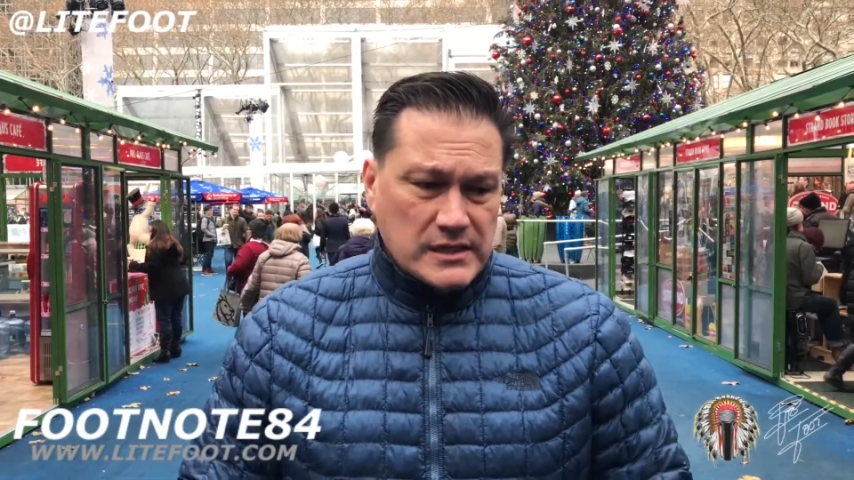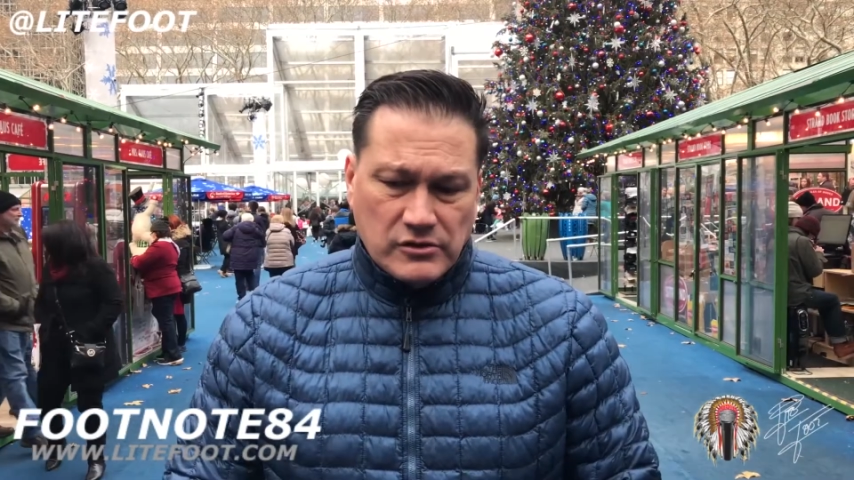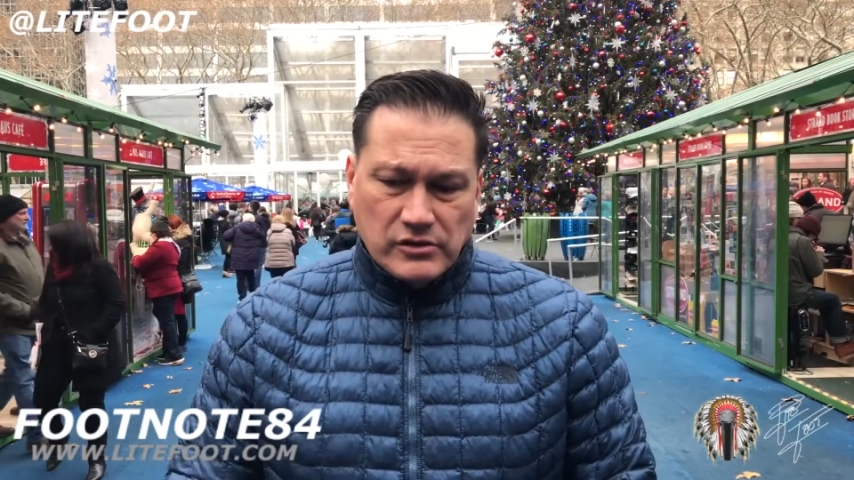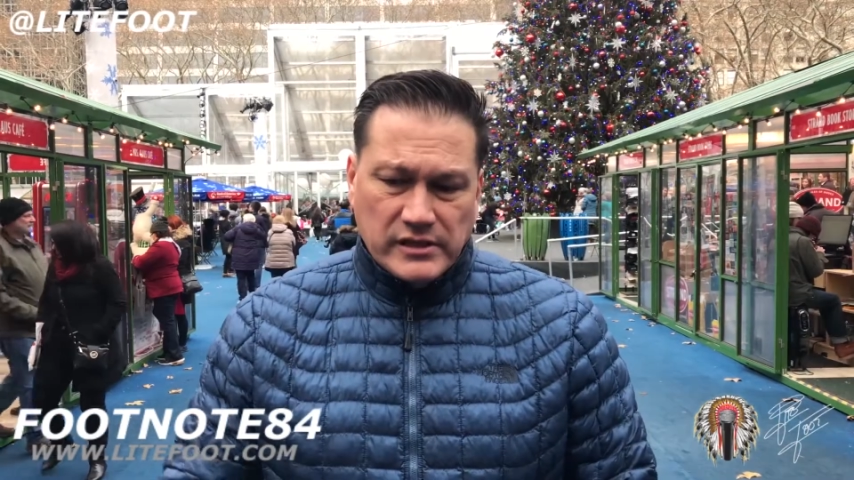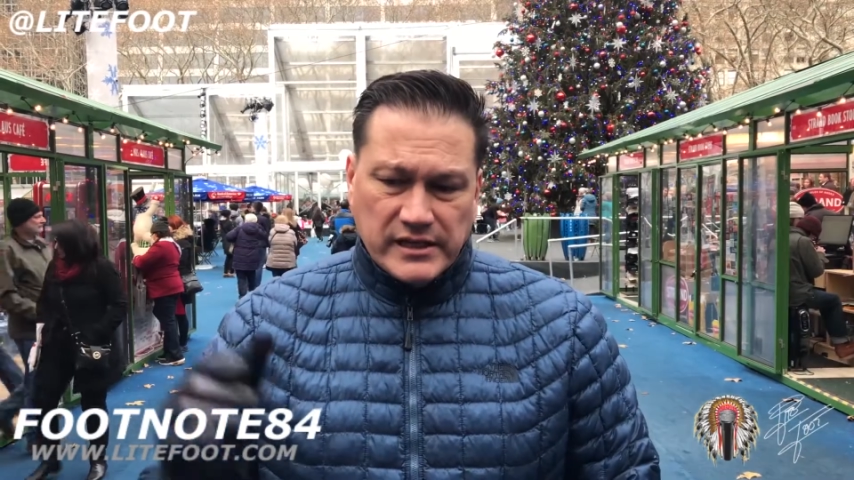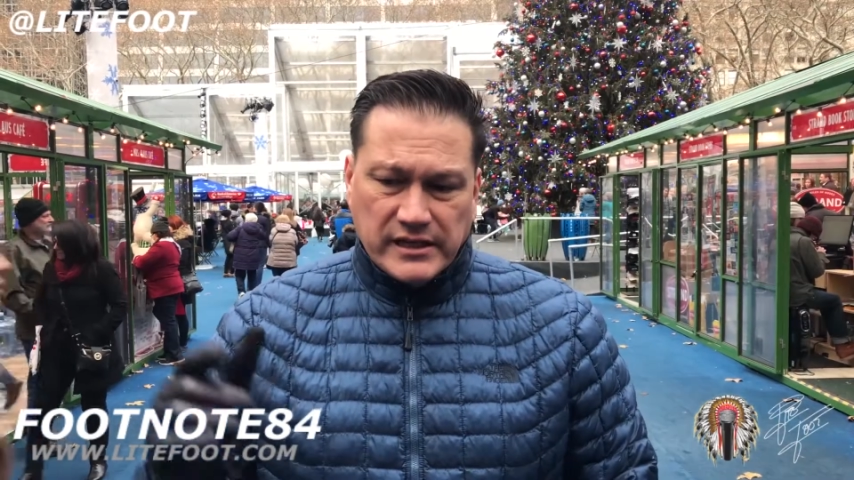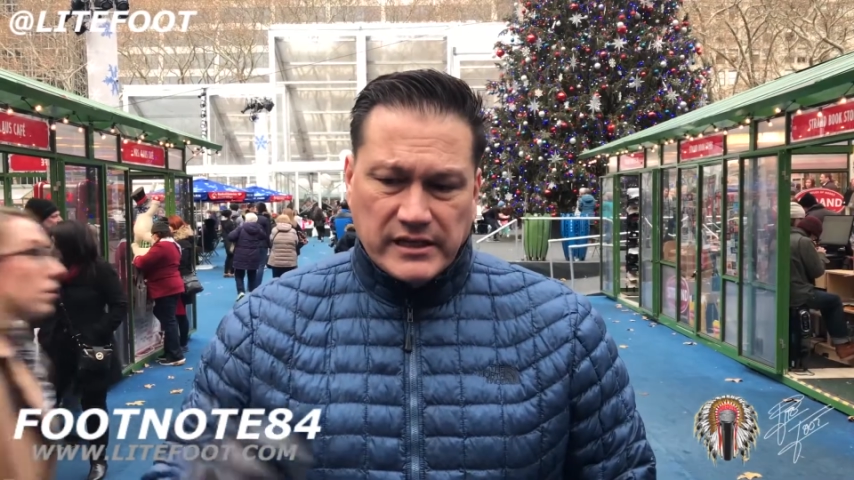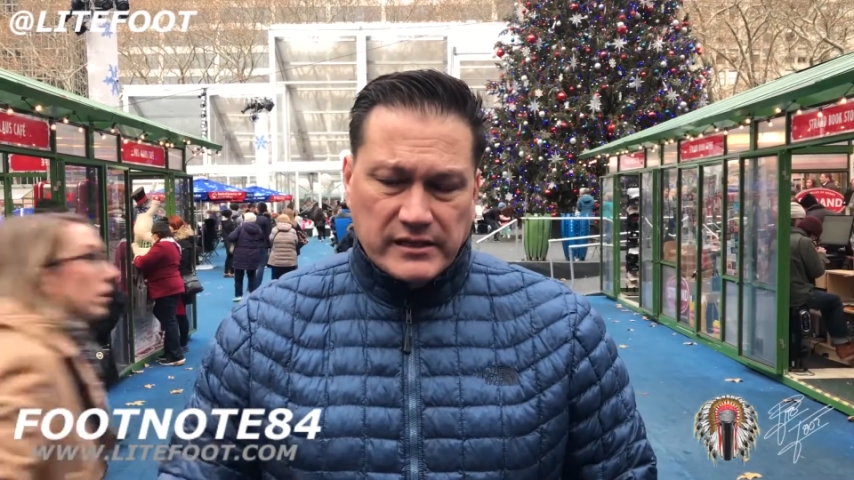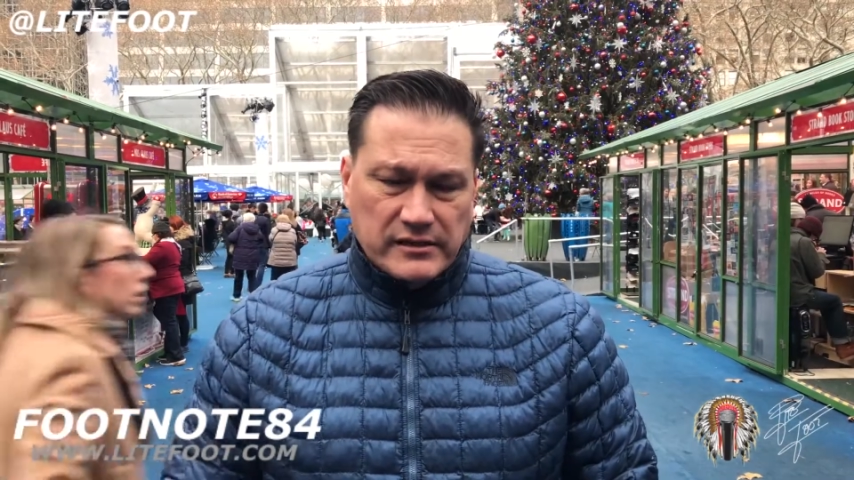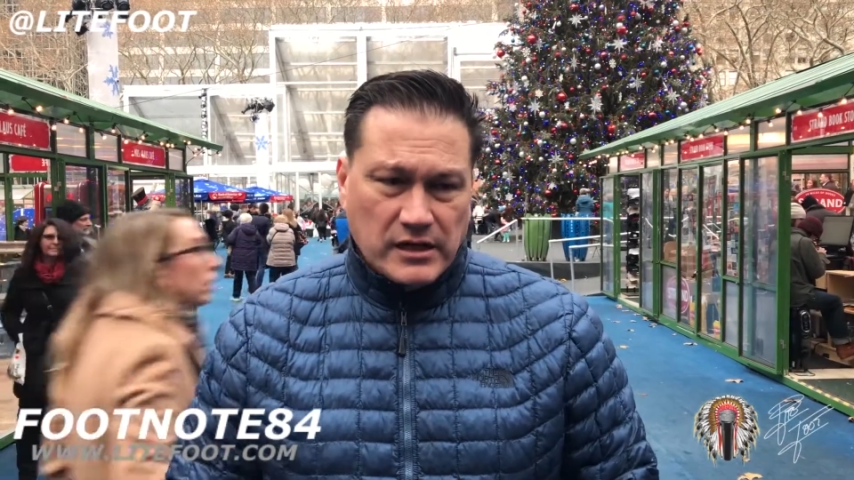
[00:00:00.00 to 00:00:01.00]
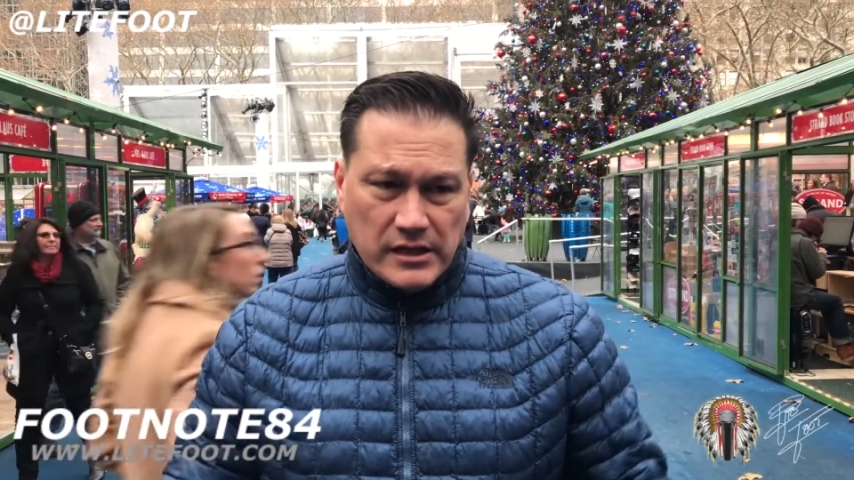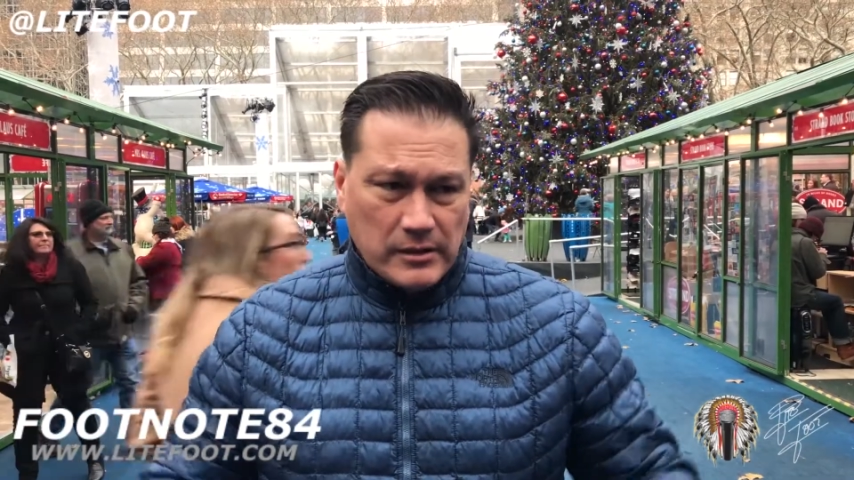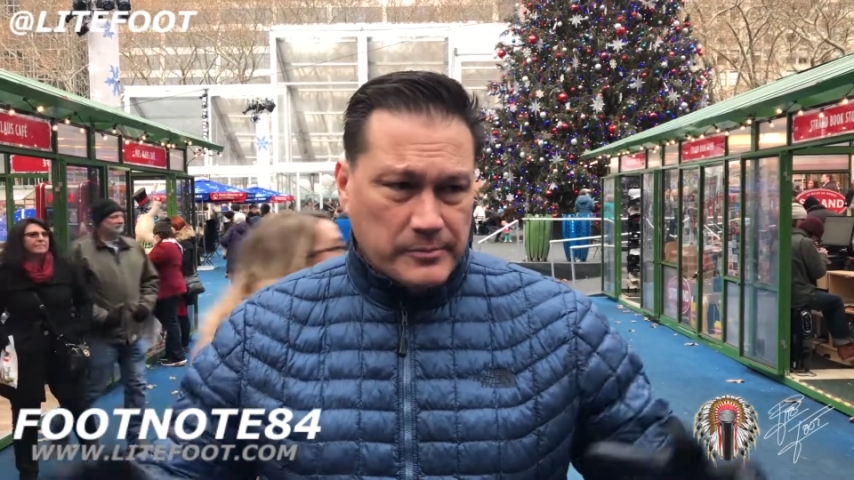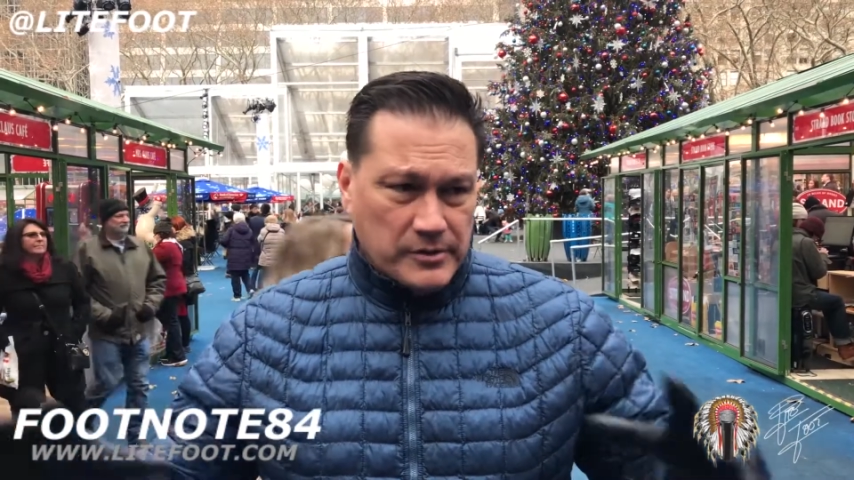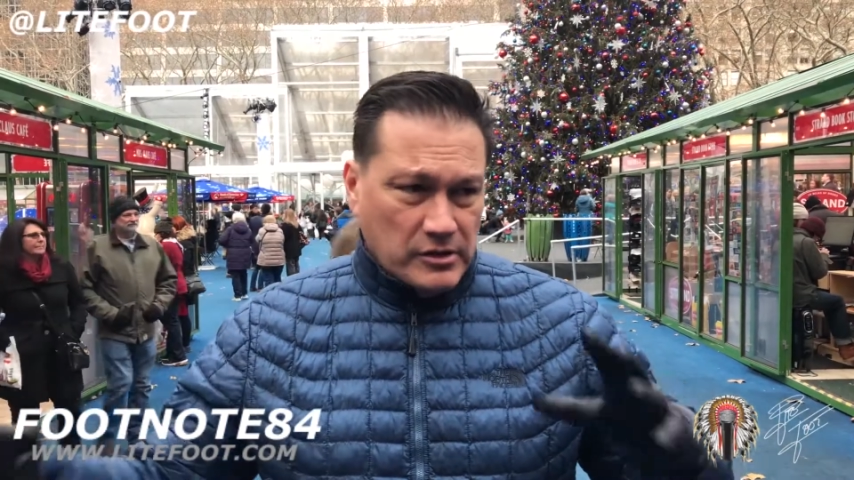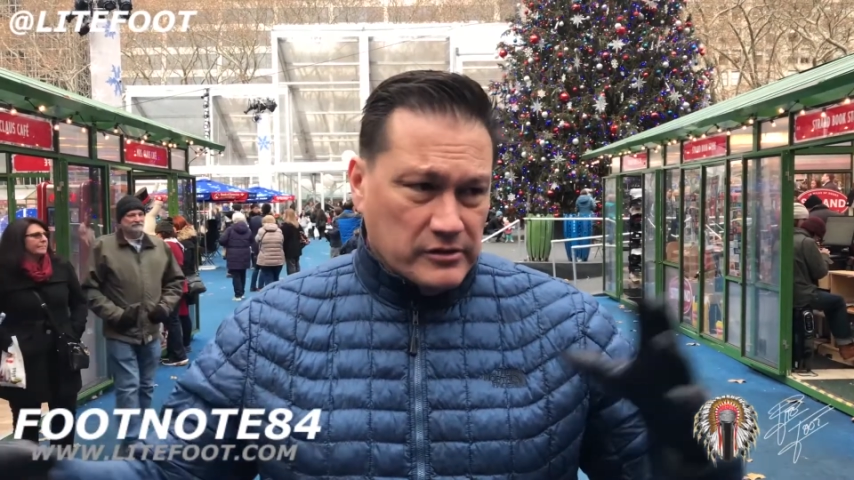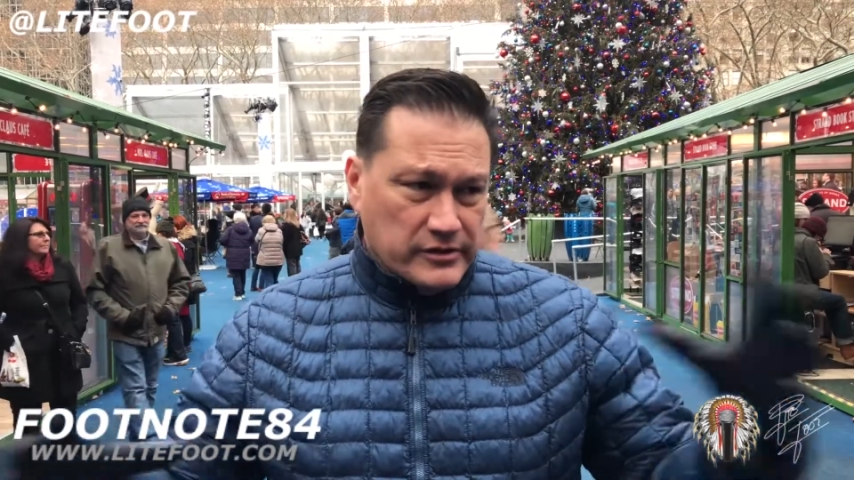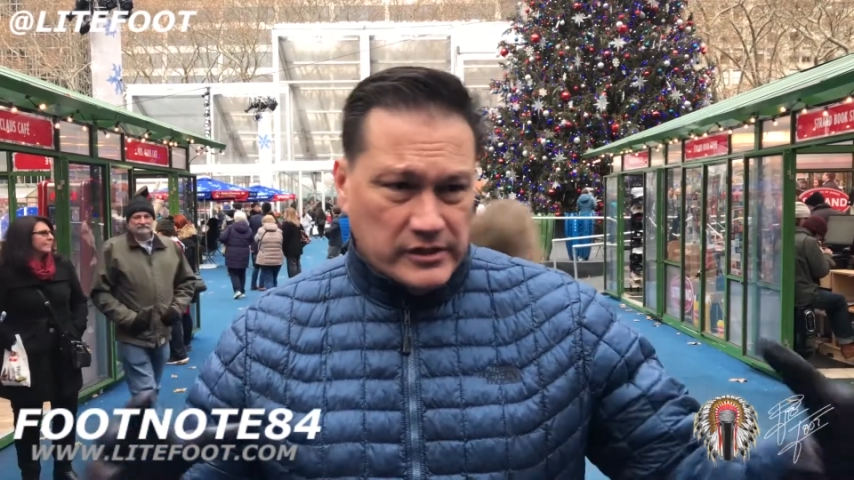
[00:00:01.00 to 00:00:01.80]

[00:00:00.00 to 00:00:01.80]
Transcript: Don't let that get caught up in all of